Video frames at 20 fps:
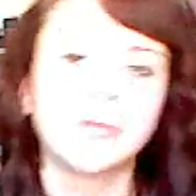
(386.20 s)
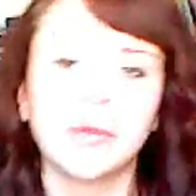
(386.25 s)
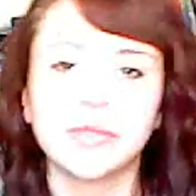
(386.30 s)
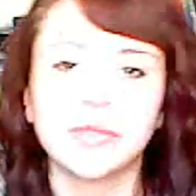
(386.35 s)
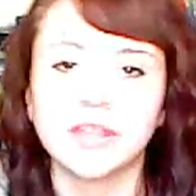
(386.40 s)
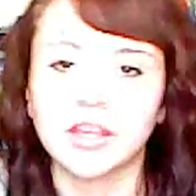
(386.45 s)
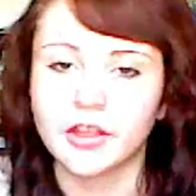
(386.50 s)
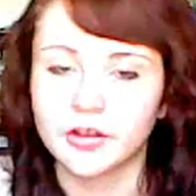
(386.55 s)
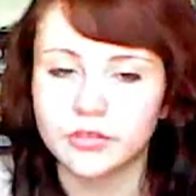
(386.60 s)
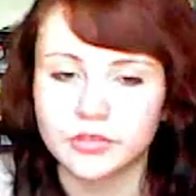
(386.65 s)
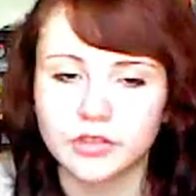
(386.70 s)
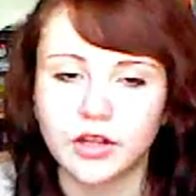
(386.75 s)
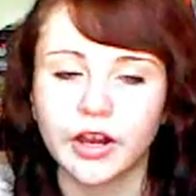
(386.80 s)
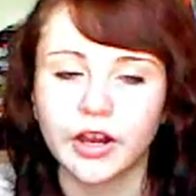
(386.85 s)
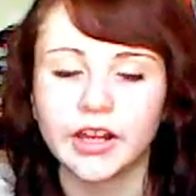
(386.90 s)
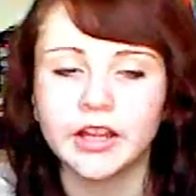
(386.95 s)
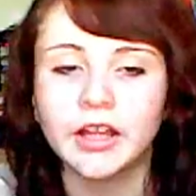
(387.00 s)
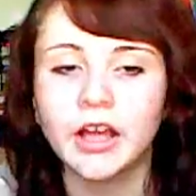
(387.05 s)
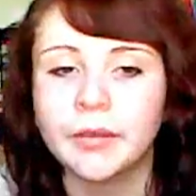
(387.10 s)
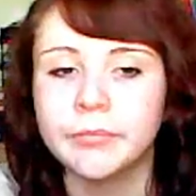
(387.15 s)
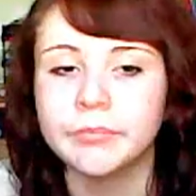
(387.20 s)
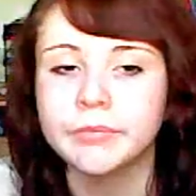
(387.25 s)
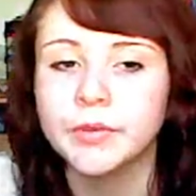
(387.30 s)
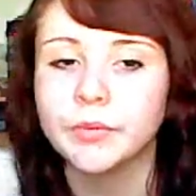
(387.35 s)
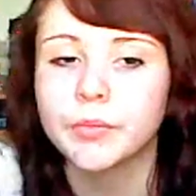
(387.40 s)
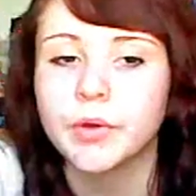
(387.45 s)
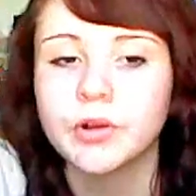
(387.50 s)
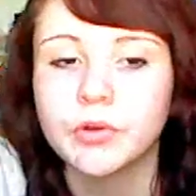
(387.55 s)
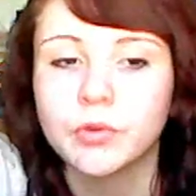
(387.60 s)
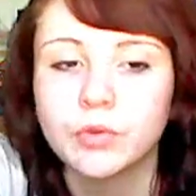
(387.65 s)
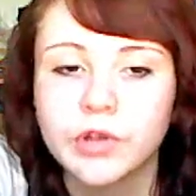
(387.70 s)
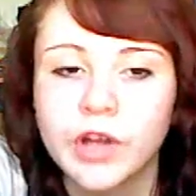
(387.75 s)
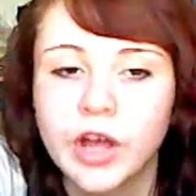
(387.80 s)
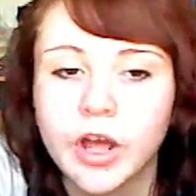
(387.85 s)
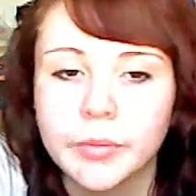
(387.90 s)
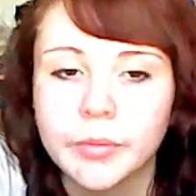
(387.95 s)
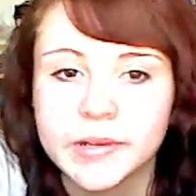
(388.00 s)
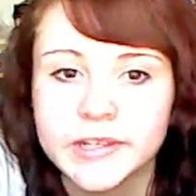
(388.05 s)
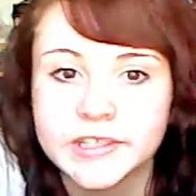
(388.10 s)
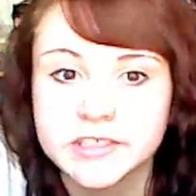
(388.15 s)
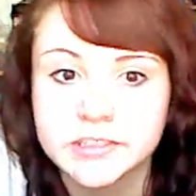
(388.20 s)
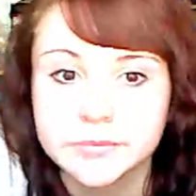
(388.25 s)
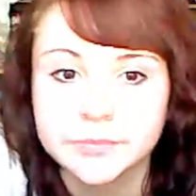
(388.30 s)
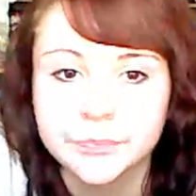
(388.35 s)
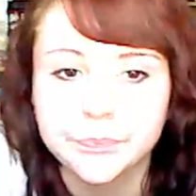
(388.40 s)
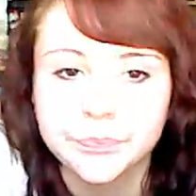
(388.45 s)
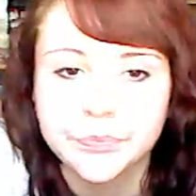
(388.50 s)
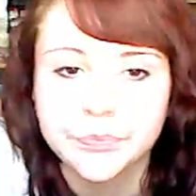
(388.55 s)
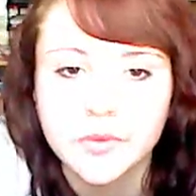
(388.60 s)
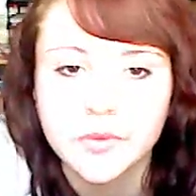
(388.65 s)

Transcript: time I think I'll try the one called Herbalism.